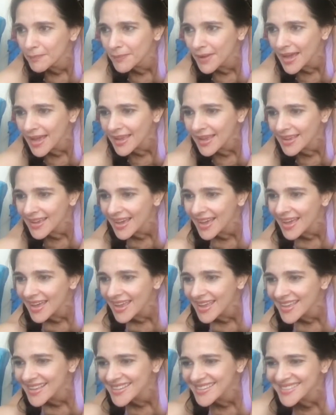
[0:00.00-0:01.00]
Bye,
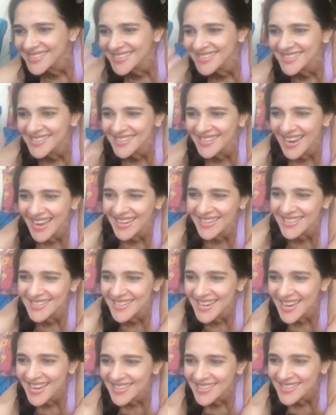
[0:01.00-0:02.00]
guys.
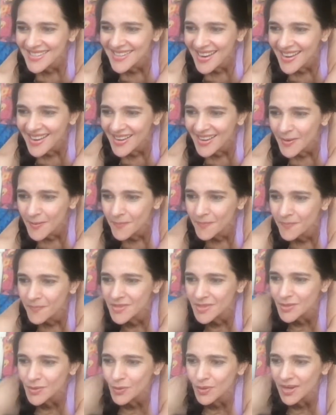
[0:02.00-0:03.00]
Ta-ra, ta-ra, ta-ra.
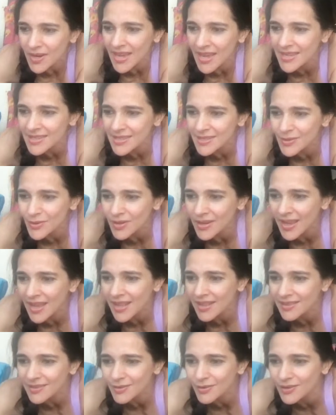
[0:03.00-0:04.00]
So nice.
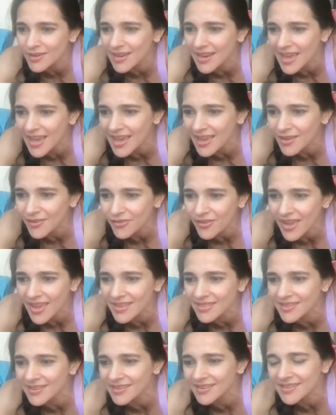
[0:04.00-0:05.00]
Good health, good life.
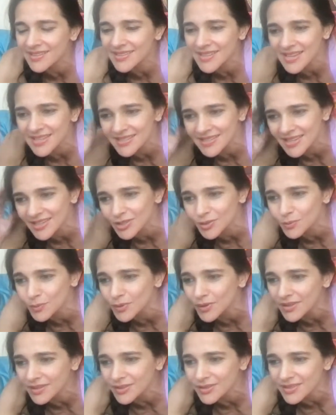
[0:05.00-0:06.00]
Heather says
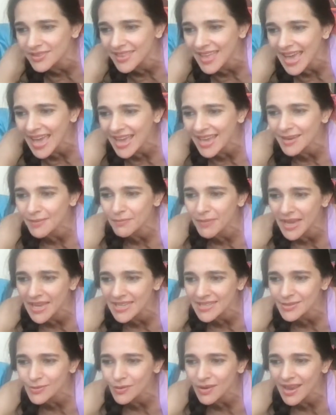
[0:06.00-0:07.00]
touch wood to that.
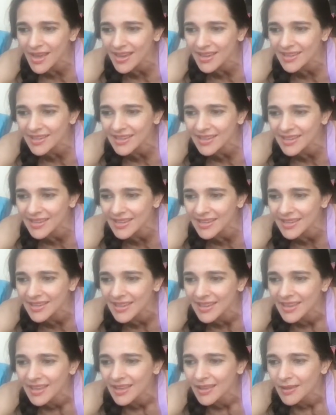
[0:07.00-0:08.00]
Bye,
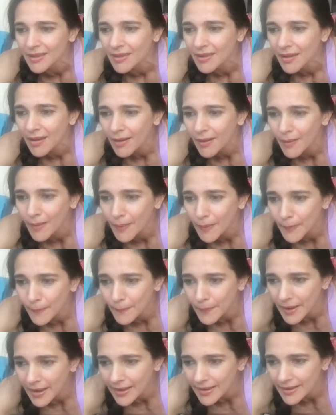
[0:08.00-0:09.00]
Solanki.
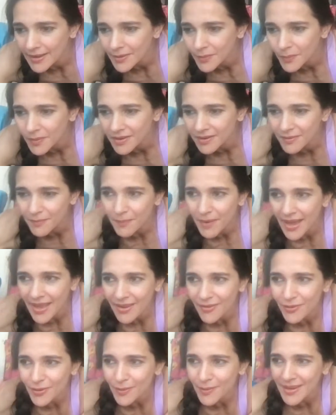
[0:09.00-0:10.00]
Bye, Edward.
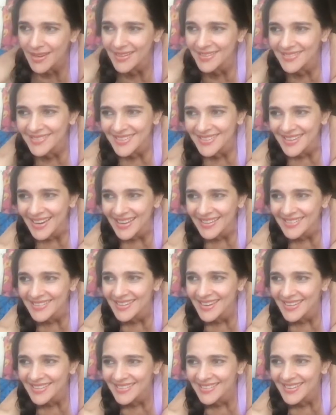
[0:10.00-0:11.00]
Bye, everyone. Ta-ra,
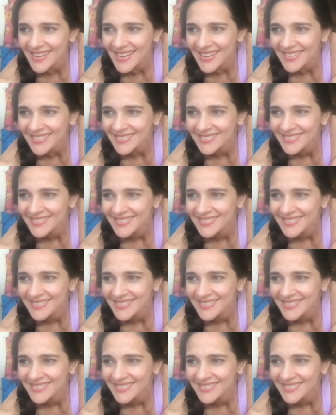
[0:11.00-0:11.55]
ta-ra, ta-ra.